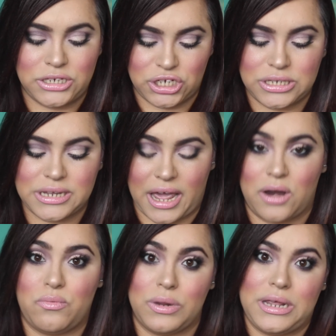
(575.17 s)
just kind
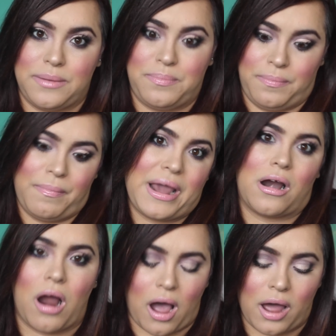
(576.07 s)
of read
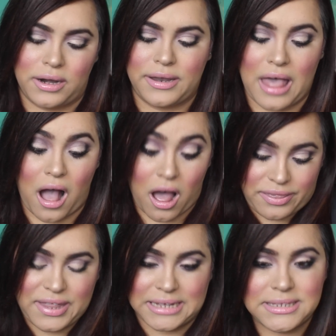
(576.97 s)
better on
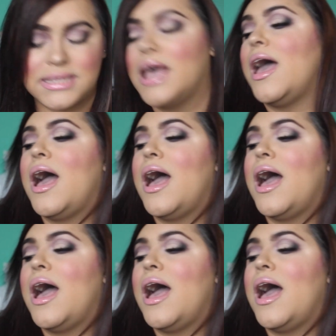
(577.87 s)
this.